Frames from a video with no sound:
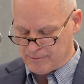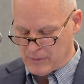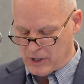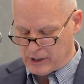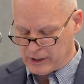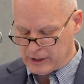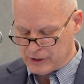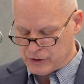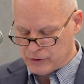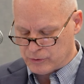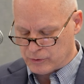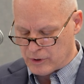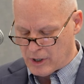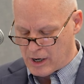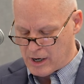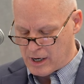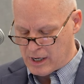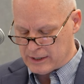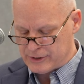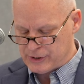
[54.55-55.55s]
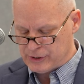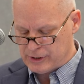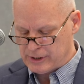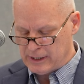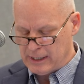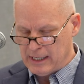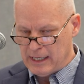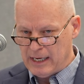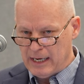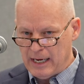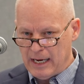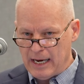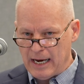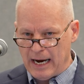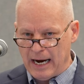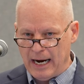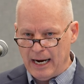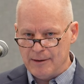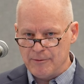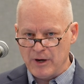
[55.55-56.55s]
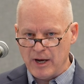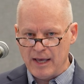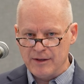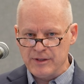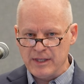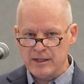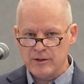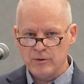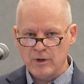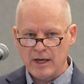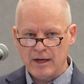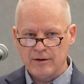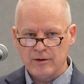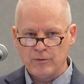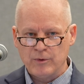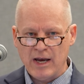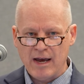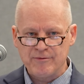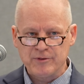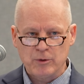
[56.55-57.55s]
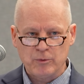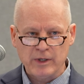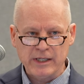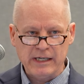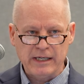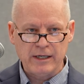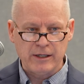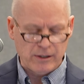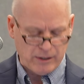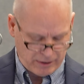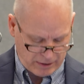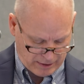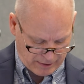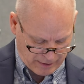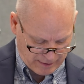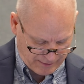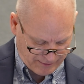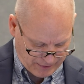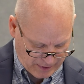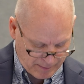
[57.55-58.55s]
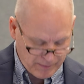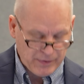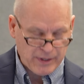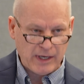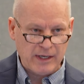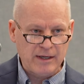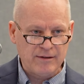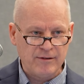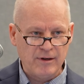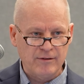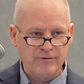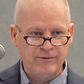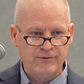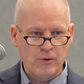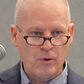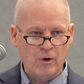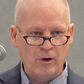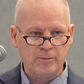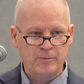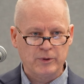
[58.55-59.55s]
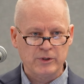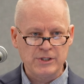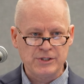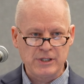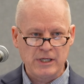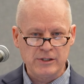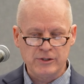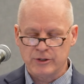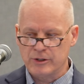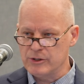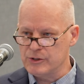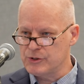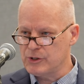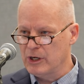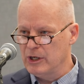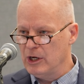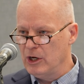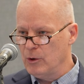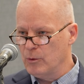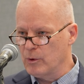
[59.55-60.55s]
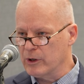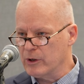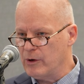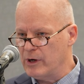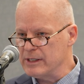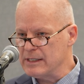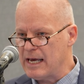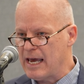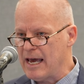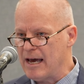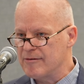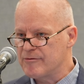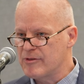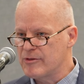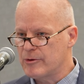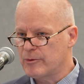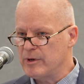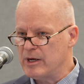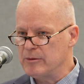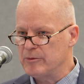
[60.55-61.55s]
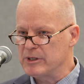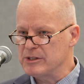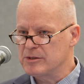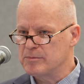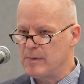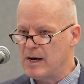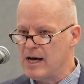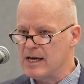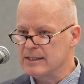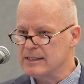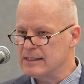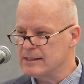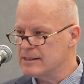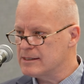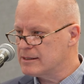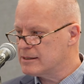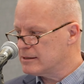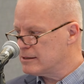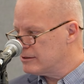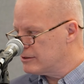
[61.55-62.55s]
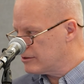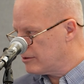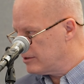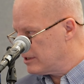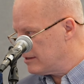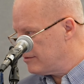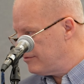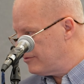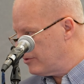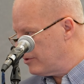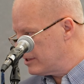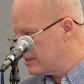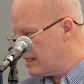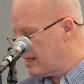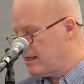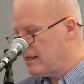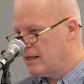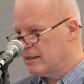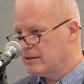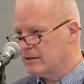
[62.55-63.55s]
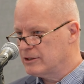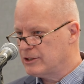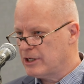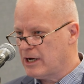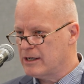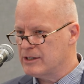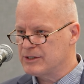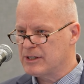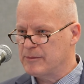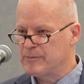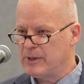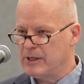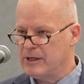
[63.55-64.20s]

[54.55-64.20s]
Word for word: Marcus Ross. Um, and then after we hear the, from the four presenters, we're going to have three respondents, and there's only four chairs up